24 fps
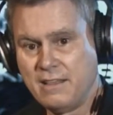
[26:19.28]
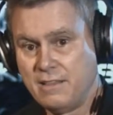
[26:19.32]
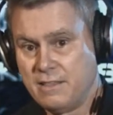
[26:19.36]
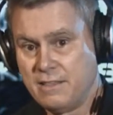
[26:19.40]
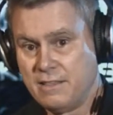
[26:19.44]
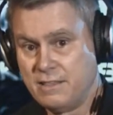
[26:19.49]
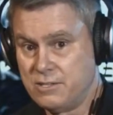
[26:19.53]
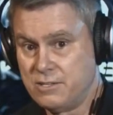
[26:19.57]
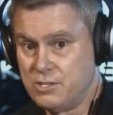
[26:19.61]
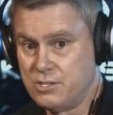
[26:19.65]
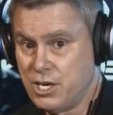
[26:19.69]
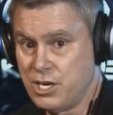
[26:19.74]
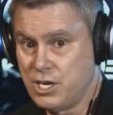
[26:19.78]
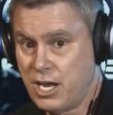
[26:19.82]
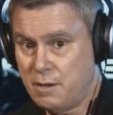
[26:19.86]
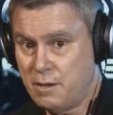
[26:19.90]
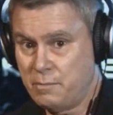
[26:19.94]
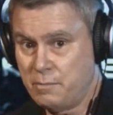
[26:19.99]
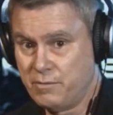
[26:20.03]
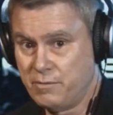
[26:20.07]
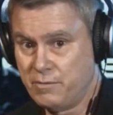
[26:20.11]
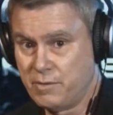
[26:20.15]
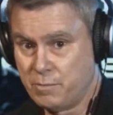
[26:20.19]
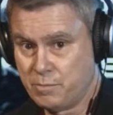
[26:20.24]
the
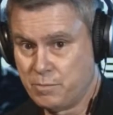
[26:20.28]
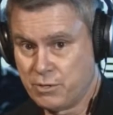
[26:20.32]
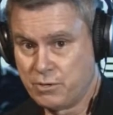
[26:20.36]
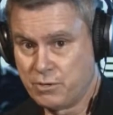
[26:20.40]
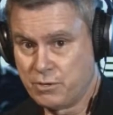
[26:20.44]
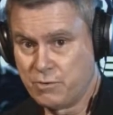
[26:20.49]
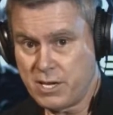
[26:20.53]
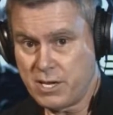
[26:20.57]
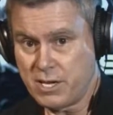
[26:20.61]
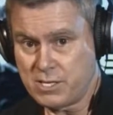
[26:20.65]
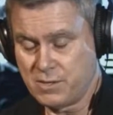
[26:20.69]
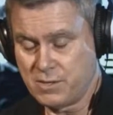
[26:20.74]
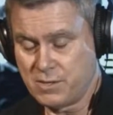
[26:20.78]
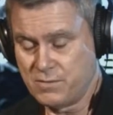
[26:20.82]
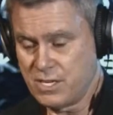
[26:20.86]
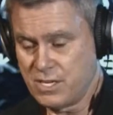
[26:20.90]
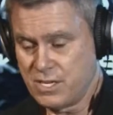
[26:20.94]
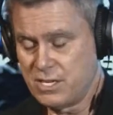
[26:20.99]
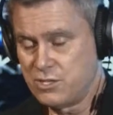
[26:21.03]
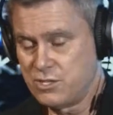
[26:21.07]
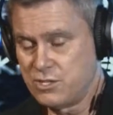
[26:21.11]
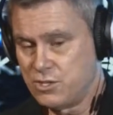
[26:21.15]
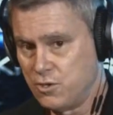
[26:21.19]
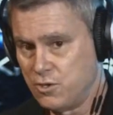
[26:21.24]
job of the progressives
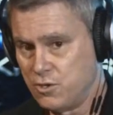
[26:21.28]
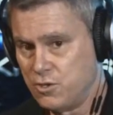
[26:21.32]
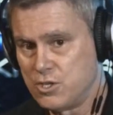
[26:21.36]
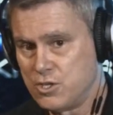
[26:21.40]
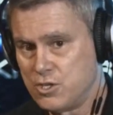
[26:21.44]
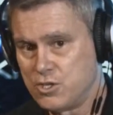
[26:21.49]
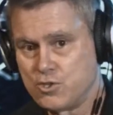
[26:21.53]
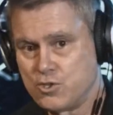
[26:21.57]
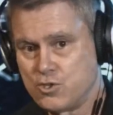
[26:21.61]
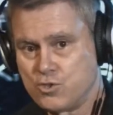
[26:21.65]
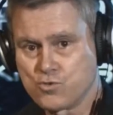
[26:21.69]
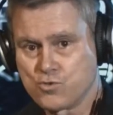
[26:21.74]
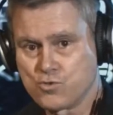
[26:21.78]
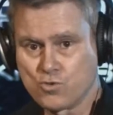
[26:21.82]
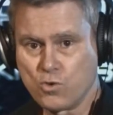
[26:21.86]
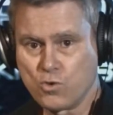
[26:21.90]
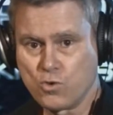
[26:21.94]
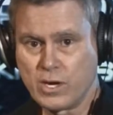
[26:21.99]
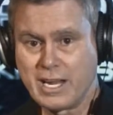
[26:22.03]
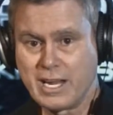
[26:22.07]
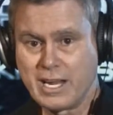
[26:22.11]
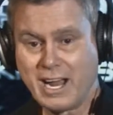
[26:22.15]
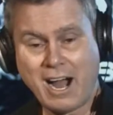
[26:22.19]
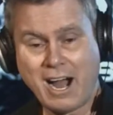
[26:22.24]
is to
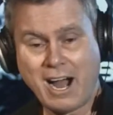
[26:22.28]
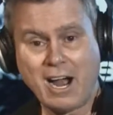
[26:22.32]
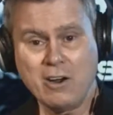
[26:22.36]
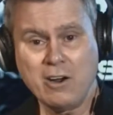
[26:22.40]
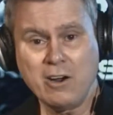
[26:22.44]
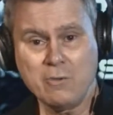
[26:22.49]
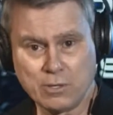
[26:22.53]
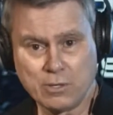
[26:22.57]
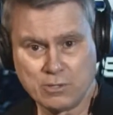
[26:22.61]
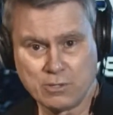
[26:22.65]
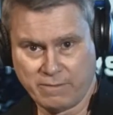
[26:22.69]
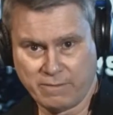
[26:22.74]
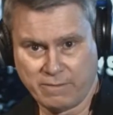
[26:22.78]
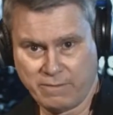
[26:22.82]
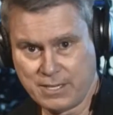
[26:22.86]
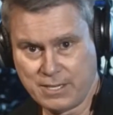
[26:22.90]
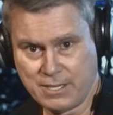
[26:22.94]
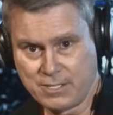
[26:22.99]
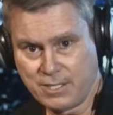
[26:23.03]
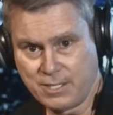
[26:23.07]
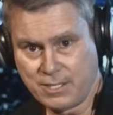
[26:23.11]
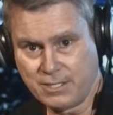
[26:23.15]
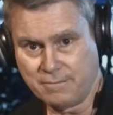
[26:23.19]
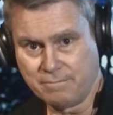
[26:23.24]
destroy our
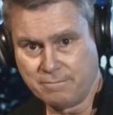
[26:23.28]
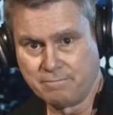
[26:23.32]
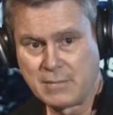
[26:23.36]
motivation.